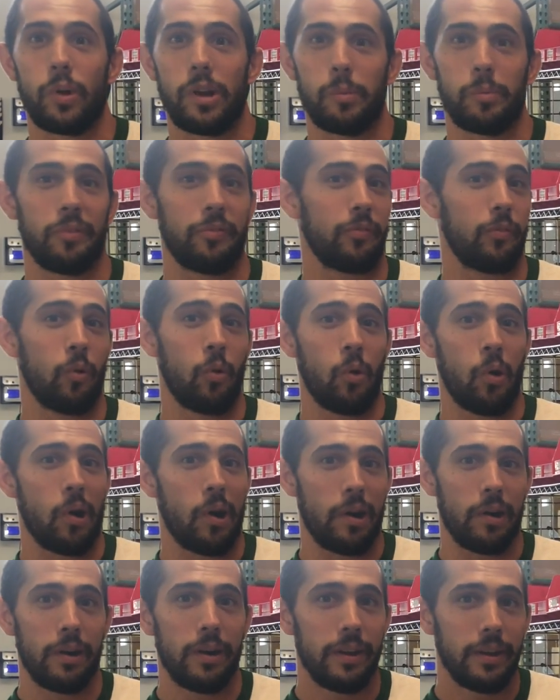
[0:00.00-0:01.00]
Where
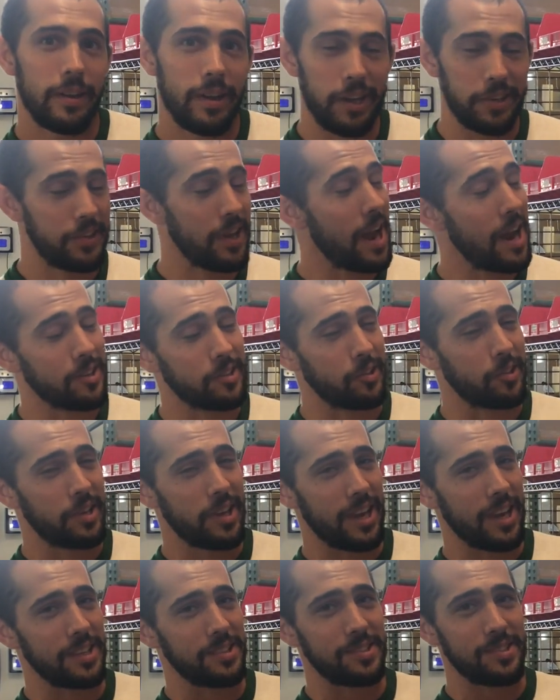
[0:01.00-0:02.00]
before, a doctor
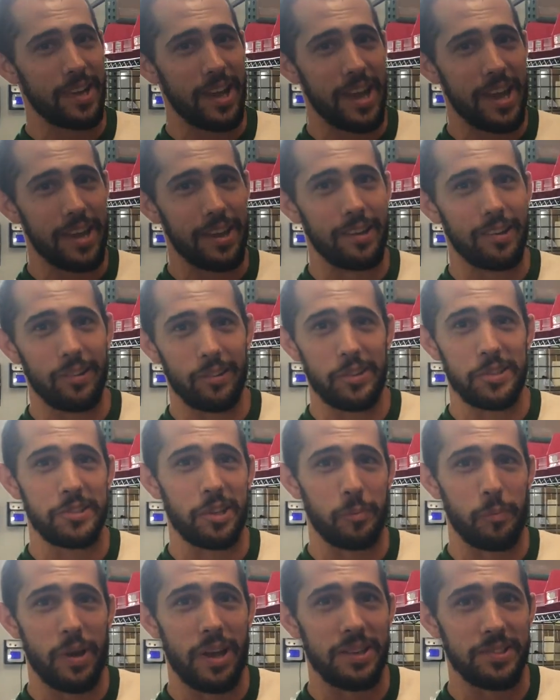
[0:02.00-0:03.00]
can't say
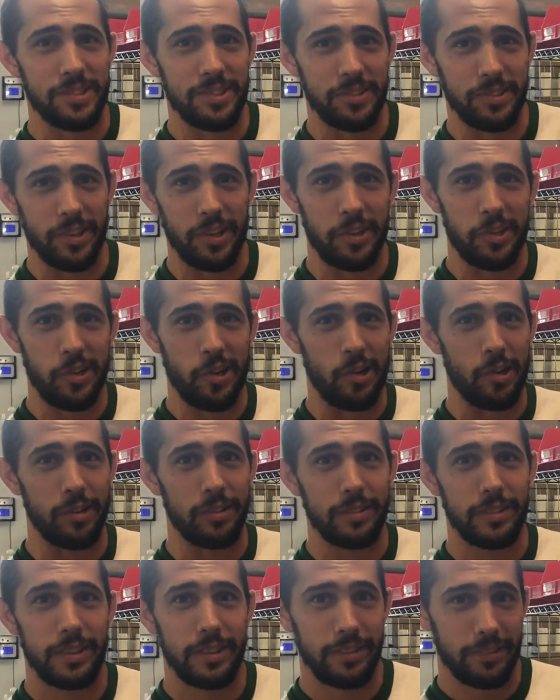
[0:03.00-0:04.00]
holistic medicine is going to cure.
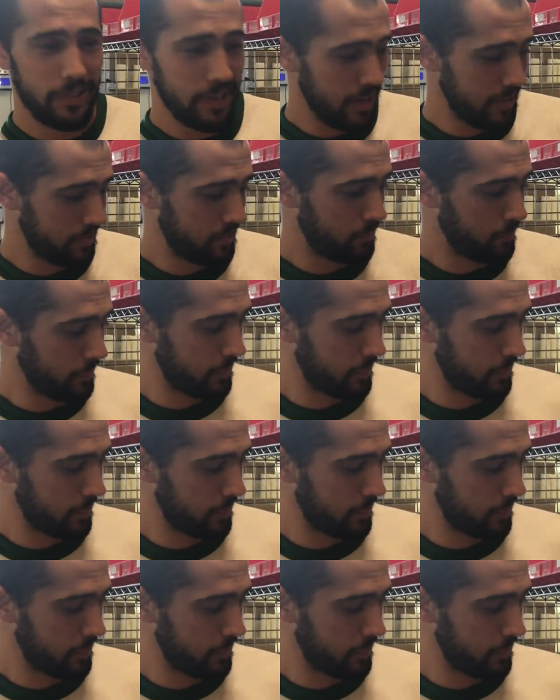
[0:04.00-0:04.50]
This,